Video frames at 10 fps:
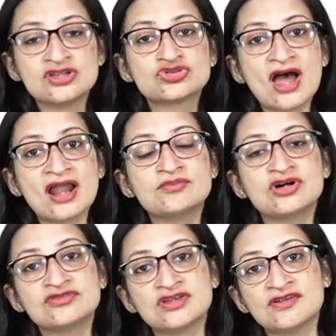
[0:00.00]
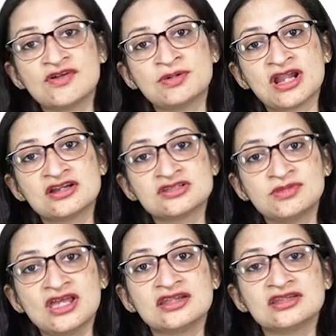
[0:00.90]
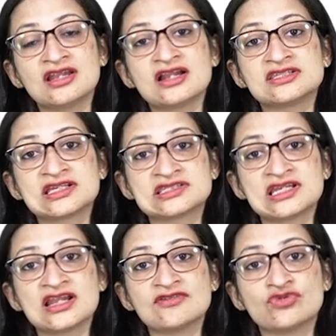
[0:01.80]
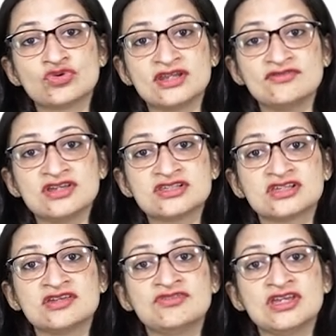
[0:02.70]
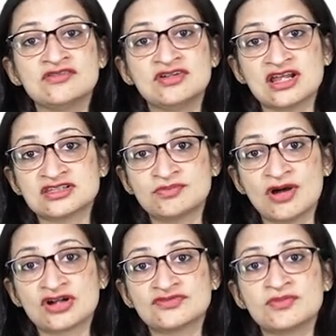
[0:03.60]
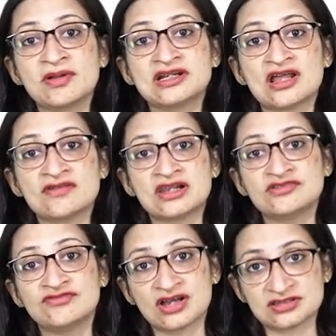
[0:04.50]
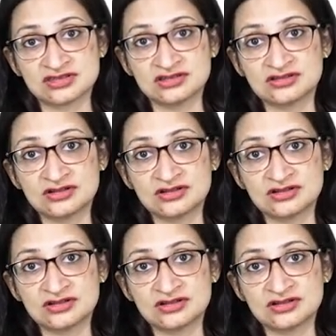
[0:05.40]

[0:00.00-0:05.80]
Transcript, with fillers: So at birth we give hepatitis B, and then at 6, 10, and 14 weeks we give it as a part of the pentavalent vaccine.